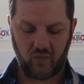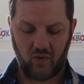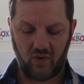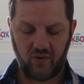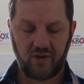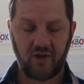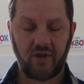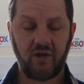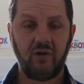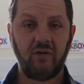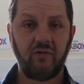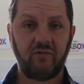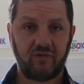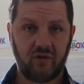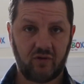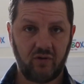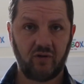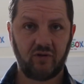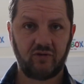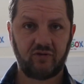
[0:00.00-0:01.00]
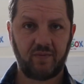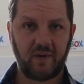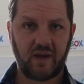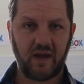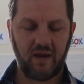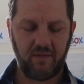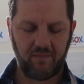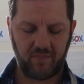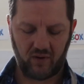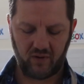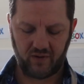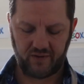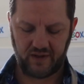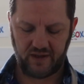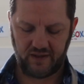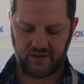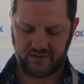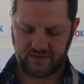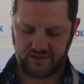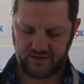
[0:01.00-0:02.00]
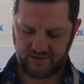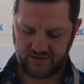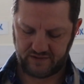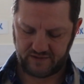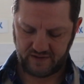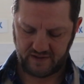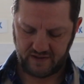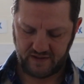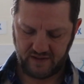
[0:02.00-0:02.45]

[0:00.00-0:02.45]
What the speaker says: What I'm going to use to cook spaghetti bolognese is